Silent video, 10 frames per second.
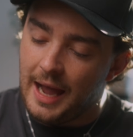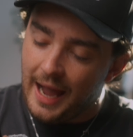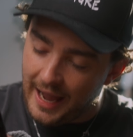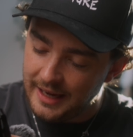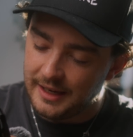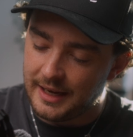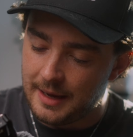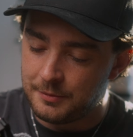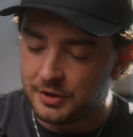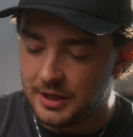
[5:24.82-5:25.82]
hate
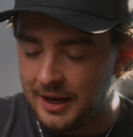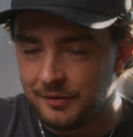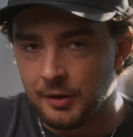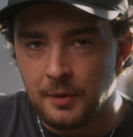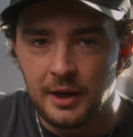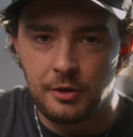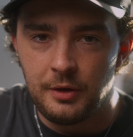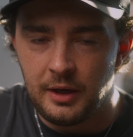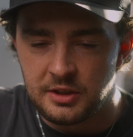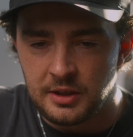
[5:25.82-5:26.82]
cameras that have the micro
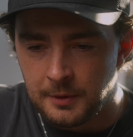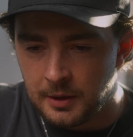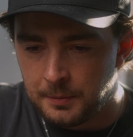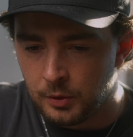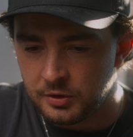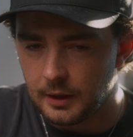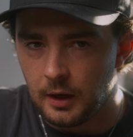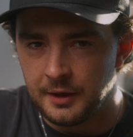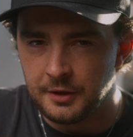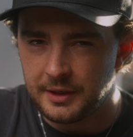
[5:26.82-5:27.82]
HDMI ports.
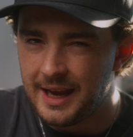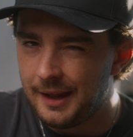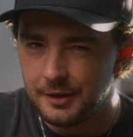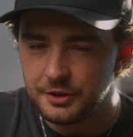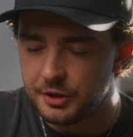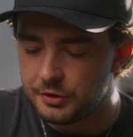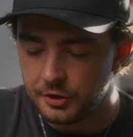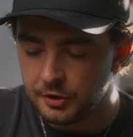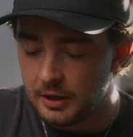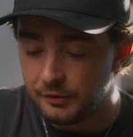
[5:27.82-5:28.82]
I know Canon's used to
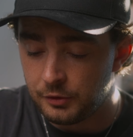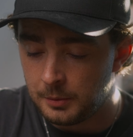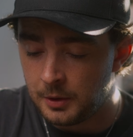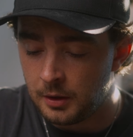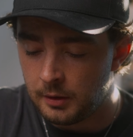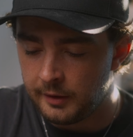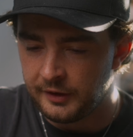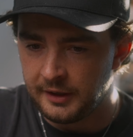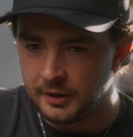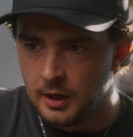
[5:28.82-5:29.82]
do that for a while. I
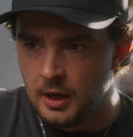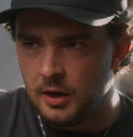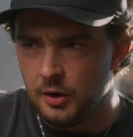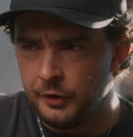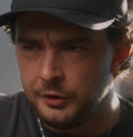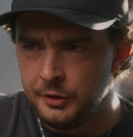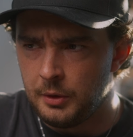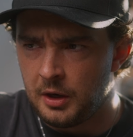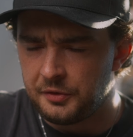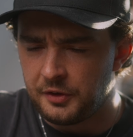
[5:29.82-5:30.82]
think on the new
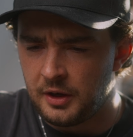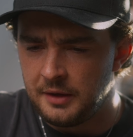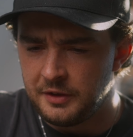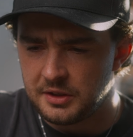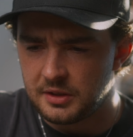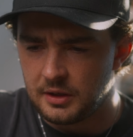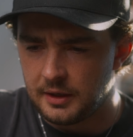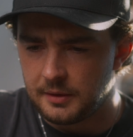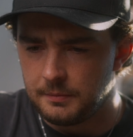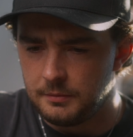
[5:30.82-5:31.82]
R5 it's
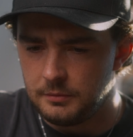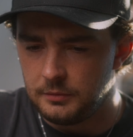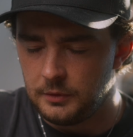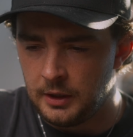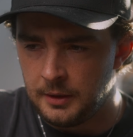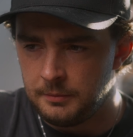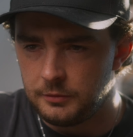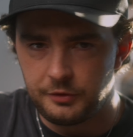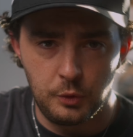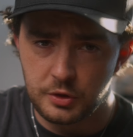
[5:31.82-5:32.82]
like
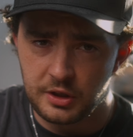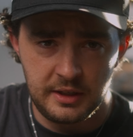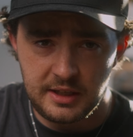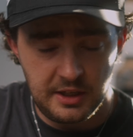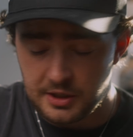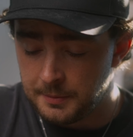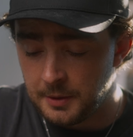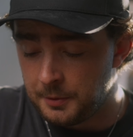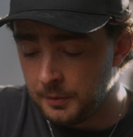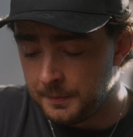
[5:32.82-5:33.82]
full-size
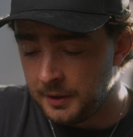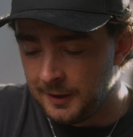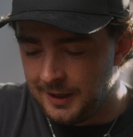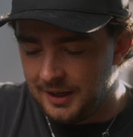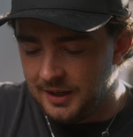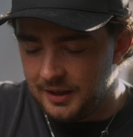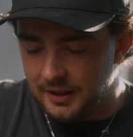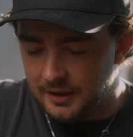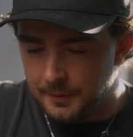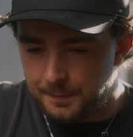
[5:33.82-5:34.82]
HDMI port, but
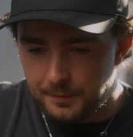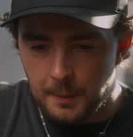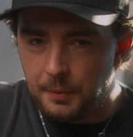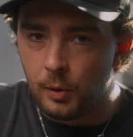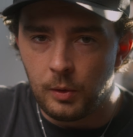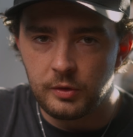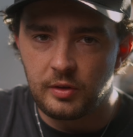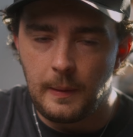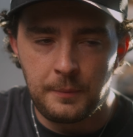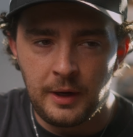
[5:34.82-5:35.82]
the
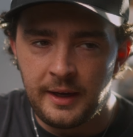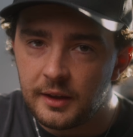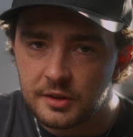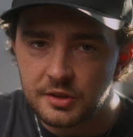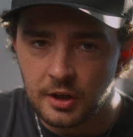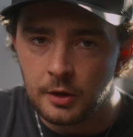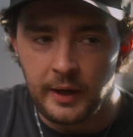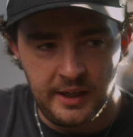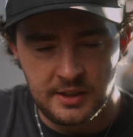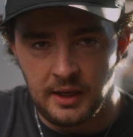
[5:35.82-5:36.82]
ports break so
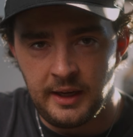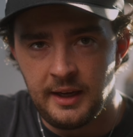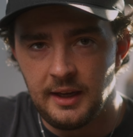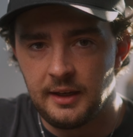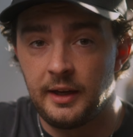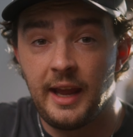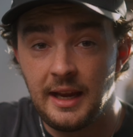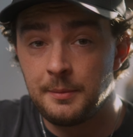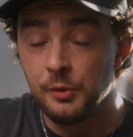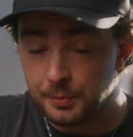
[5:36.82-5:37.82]
easily. The
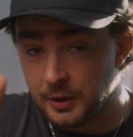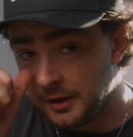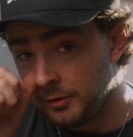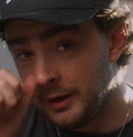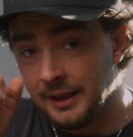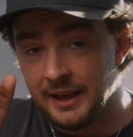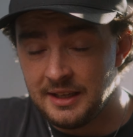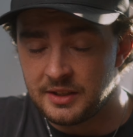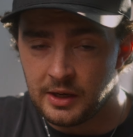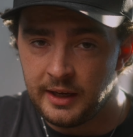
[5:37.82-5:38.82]
cables break really
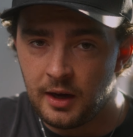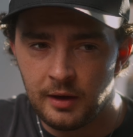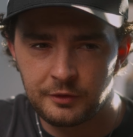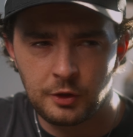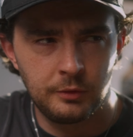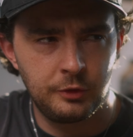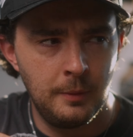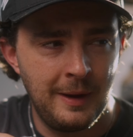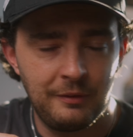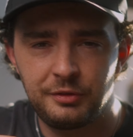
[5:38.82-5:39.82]
easily. I've gone through
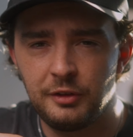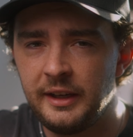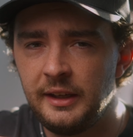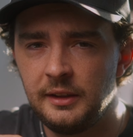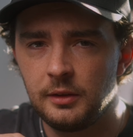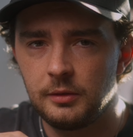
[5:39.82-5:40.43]
about 3